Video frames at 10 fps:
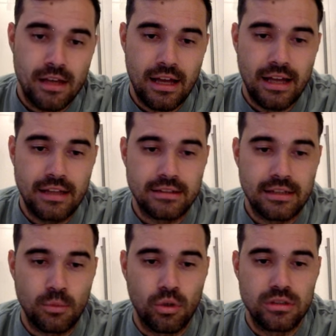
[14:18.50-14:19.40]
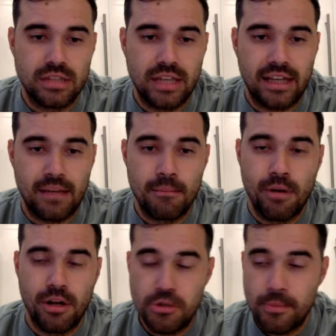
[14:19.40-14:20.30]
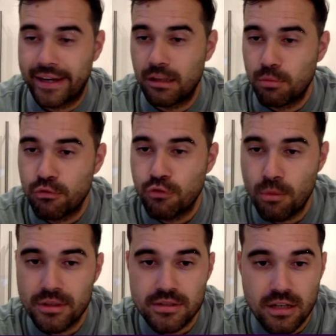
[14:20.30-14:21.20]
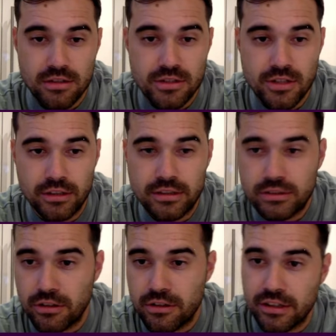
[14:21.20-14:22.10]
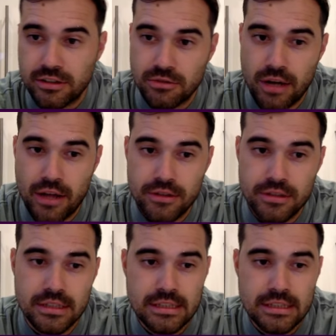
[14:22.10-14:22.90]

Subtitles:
and it would take a monumental performance on Sunday to turn things around.